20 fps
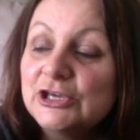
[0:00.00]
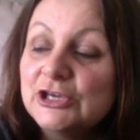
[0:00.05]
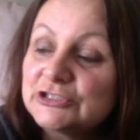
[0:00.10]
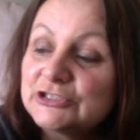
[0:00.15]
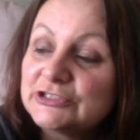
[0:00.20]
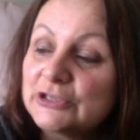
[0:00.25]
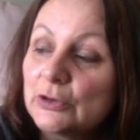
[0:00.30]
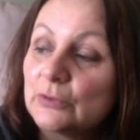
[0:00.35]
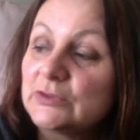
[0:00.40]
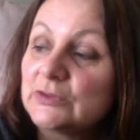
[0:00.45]

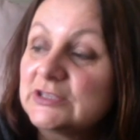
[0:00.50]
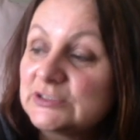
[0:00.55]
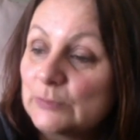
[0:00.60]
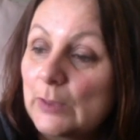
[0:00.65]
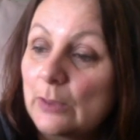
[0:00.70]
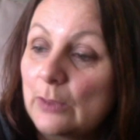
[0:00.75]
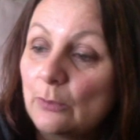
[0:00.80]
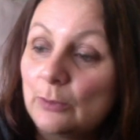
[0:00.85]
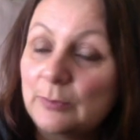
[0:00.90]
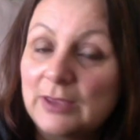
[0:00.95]
So this
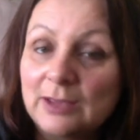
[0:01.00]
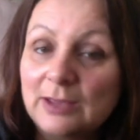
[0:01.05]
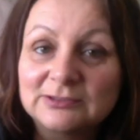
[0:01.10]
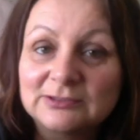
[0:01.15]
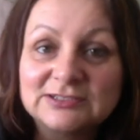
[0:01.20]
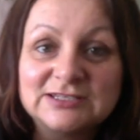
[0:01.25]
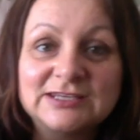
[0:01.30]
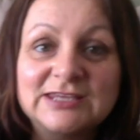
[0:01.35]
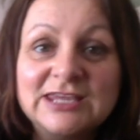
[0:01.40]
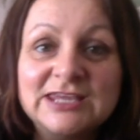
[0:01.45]
way we'll be able
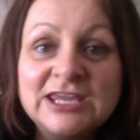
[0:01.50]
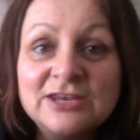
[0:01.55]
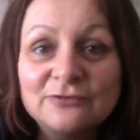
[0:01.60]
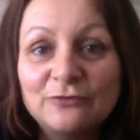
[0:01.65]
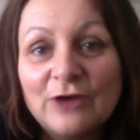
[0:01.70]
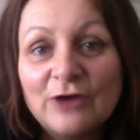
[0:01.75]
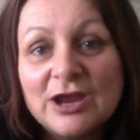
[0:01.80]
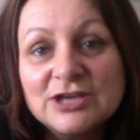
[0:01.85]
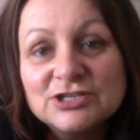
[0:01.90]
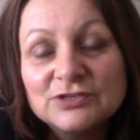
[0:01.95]
to eat
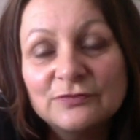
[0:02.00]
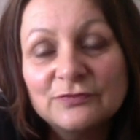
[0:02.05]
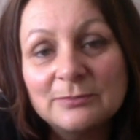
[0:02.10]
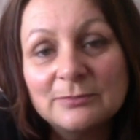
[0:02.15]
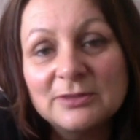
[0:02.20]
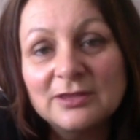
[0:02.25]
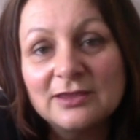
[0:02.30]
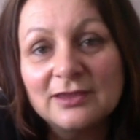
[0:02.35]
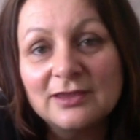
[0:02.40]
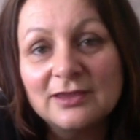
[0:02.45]
fresh from
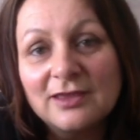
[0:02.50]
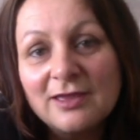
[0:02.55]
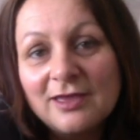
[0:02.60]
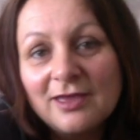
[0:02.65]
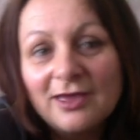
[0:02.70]
the